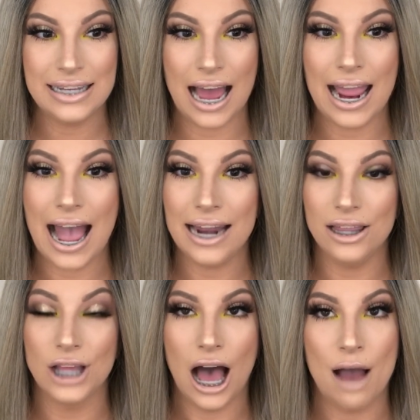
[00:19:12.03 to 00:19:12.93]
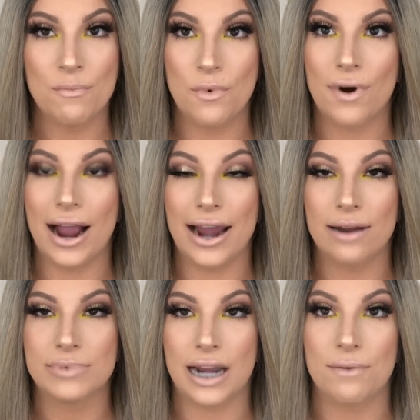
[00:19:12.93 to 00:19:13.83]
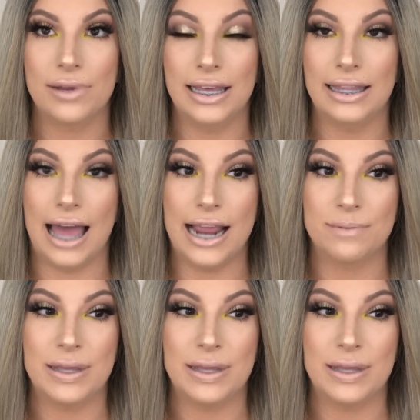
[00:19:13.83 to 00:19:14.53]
had a lot more items that I really liked,